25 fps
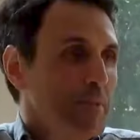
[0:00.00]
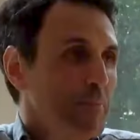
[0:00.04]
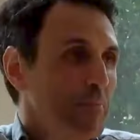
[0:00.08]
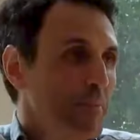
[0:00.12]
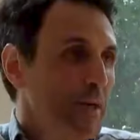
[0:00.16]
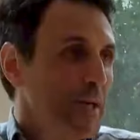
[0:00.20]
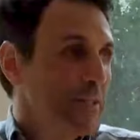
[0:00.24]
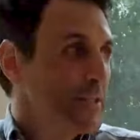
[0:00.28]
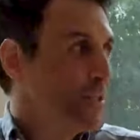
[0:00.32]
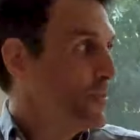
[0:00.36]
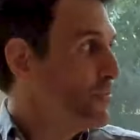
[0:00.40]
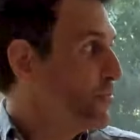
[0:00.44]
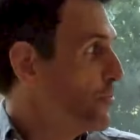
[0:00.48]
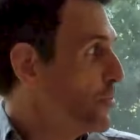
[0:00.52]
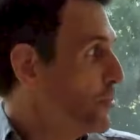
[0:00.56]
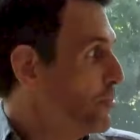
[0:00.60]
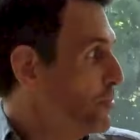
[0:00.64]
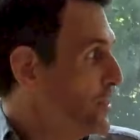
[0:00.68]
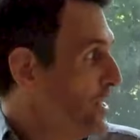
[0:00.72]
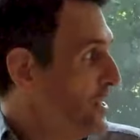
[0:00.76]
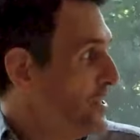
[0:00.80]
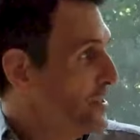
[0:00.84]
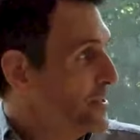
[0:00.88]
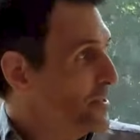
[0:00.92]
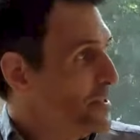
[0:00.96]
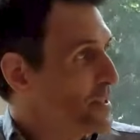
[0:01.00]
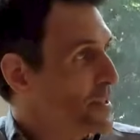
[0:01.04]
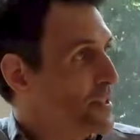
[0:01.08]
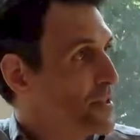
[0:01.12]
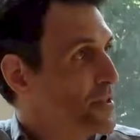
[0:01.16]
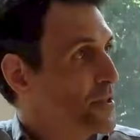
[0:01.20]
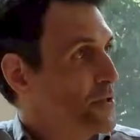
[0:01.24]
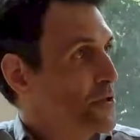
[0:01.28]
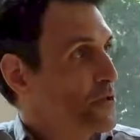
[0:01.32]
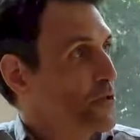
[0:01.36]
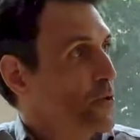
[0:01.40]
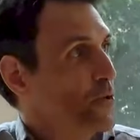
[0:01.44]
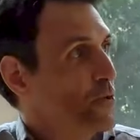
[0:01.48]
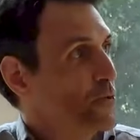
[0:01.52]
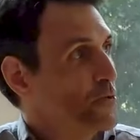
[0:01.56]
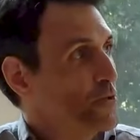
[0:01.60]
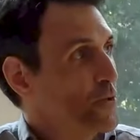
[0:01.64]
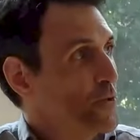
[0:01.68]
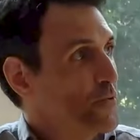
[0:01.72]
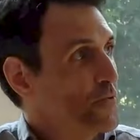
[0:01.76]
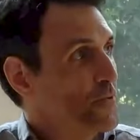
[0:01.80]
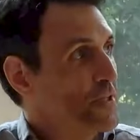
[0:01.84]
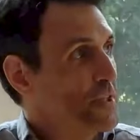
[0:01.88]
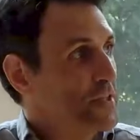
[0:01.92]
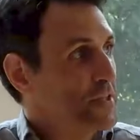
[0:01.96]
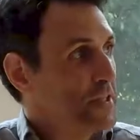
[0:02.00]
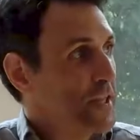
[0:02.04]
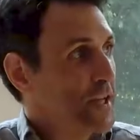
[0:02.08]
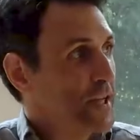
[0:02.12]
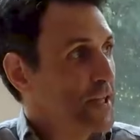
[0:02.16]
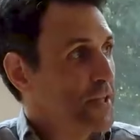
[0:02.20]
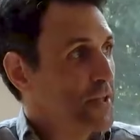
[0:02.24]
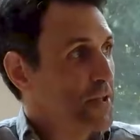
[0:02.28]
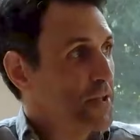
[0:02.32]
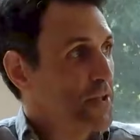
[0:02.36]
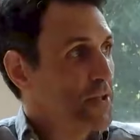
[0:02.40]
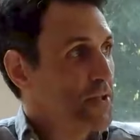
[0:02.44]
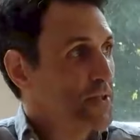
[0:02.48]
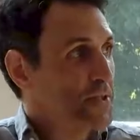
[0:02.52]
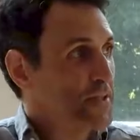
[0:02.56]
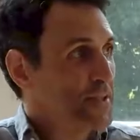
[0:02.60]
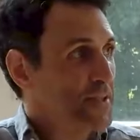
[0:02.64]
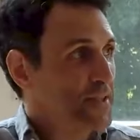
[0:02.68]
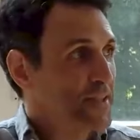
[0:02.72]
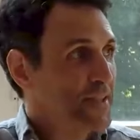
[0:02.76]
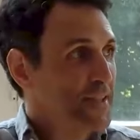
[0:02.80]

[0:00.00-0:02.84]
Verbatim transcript: the body for being the, the source of desire,